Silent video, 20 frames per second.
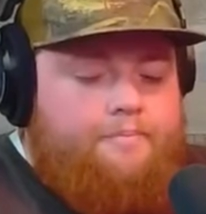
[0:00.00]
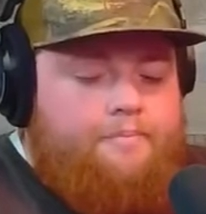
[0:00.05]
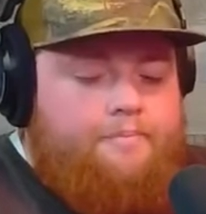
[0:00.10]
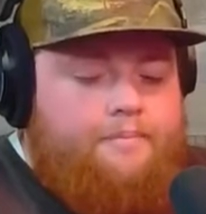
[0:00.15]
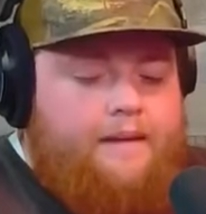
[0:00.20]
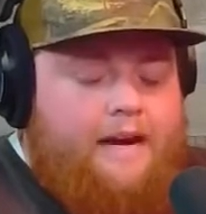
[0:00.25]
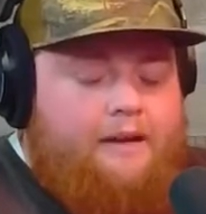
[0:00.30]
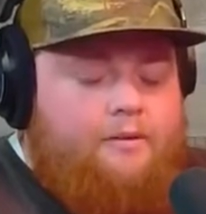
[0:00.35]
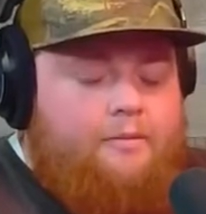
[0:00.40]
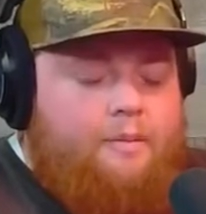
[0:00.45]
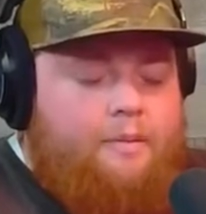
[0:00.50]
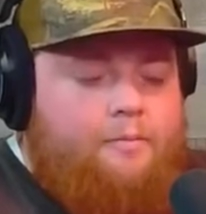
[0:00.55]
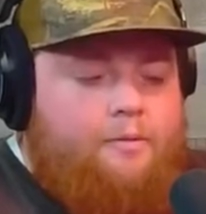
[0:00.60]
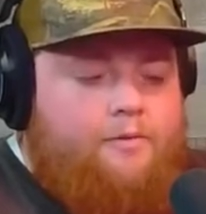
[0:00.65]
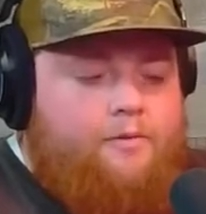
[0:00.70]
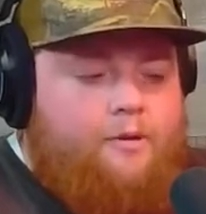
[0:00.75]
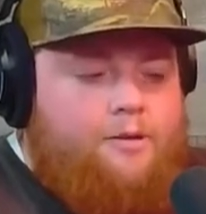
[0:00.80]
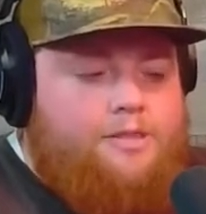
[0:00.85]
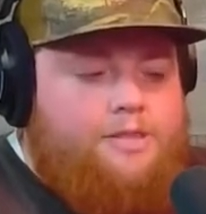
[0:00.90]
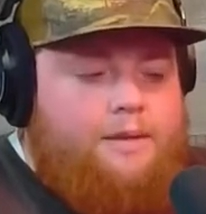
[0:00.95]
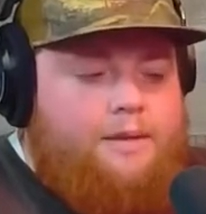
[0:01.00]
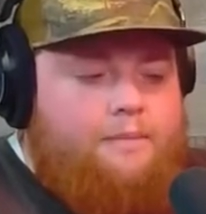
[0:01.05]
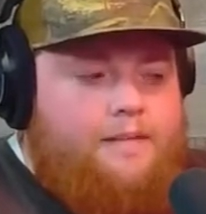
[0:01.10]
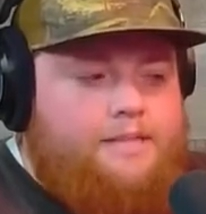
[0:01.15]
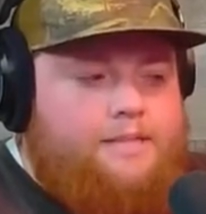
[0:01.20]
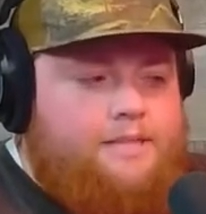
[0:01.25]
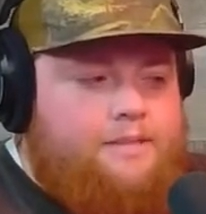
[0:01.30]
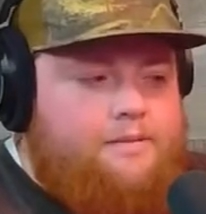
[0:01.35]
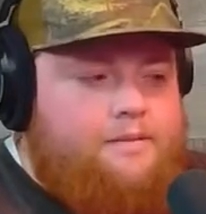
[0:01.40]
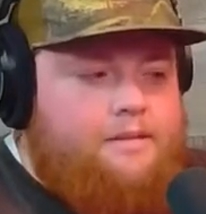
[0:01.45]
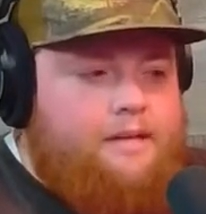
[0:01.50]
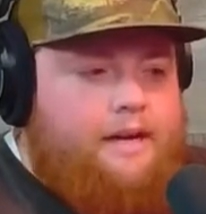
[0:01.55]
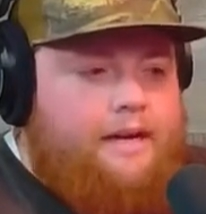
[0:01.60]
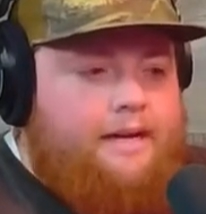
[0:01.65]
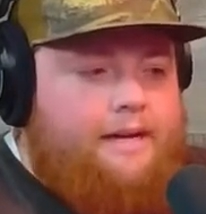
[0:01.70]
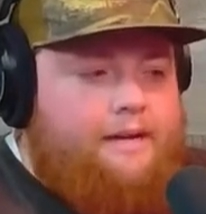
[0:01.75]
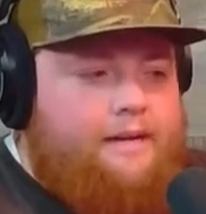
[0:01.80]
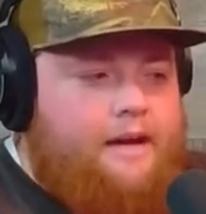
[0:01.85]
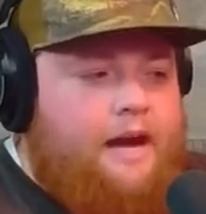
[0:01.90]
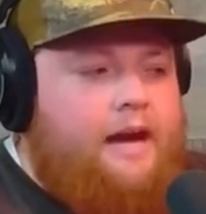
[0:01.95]
I remember the first time
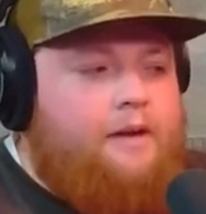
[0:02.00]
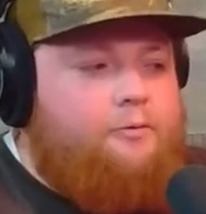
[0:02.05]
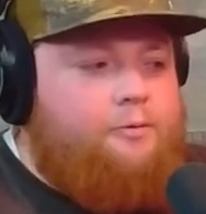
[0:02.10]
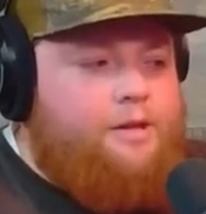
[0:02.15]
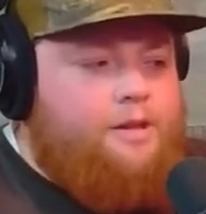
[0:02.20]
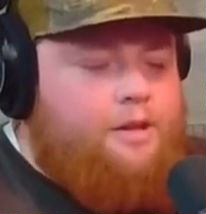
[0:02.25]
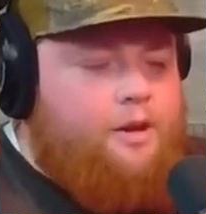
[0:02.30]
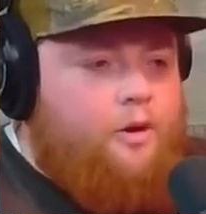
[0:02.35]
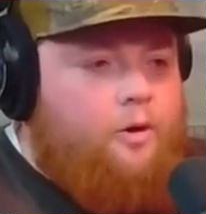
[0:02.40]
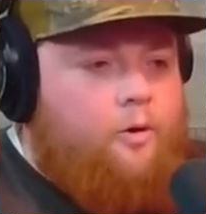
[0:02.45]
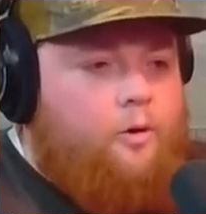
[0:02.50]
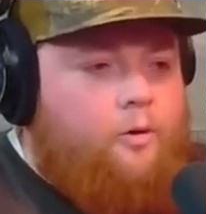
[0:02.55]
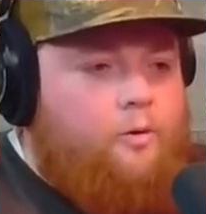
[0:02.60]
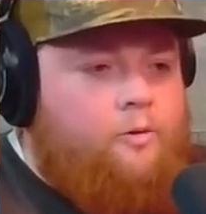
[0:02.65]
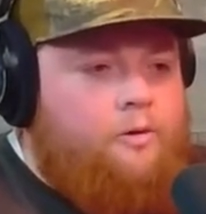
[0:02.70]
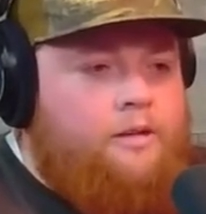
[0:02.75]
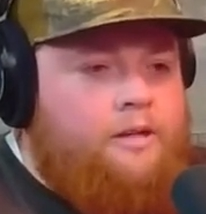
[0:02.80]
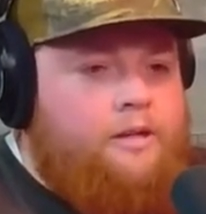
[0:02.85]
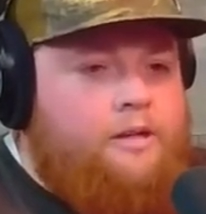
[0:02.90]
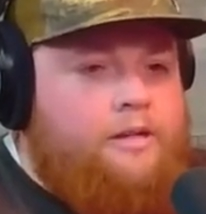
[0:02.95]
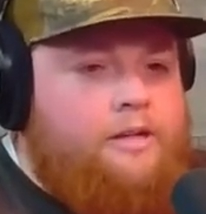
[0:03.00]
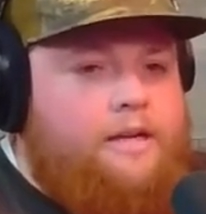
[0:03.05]
I got with Cole.